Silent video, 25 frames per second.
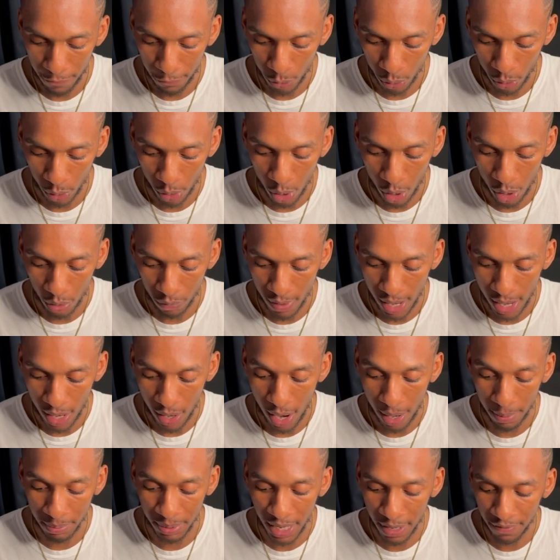for you to go around.
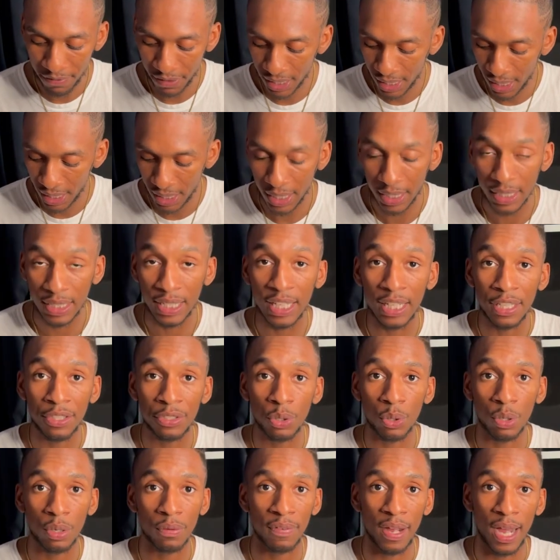I'm definitely getting
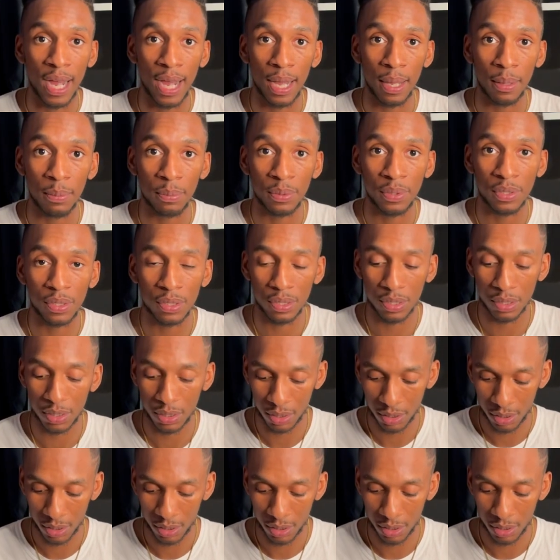detour vibes.